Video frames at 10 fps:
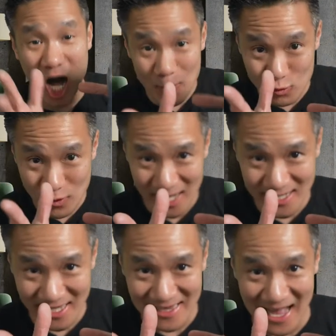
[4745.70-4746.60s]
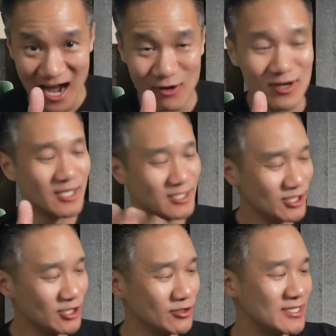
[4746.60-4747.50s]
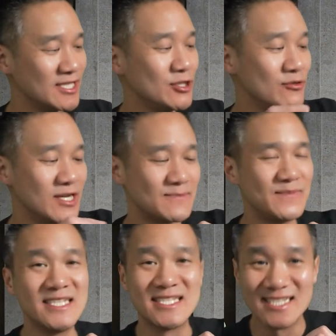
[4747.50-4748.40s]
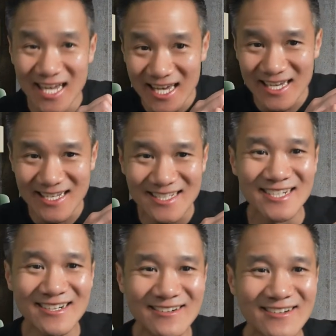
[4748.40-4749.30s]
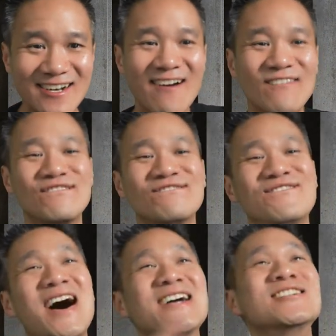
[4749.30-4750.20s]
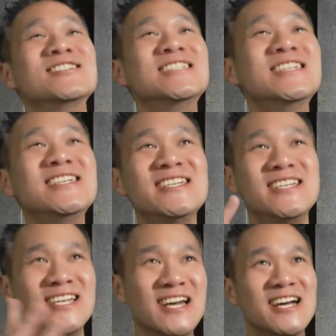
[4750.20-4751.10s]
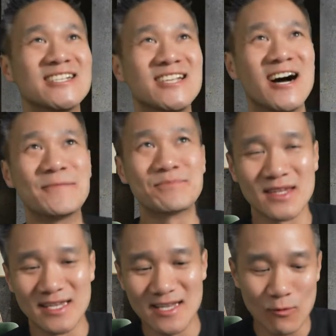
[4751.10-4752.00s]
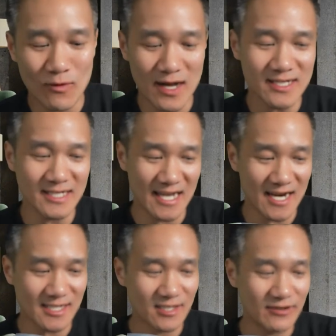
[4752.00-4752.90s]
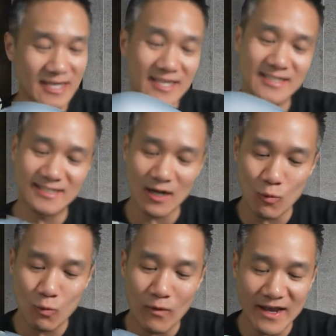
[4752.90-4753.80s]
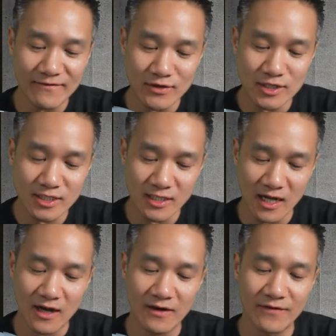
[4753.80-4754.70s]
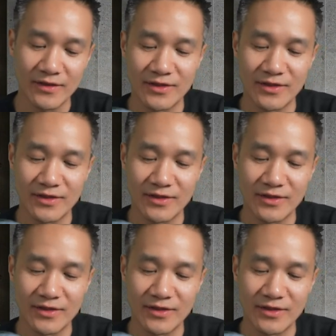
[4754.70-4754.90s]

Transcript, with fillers: upgraded now to using USB-C too finally so the one in the carousel is the white version of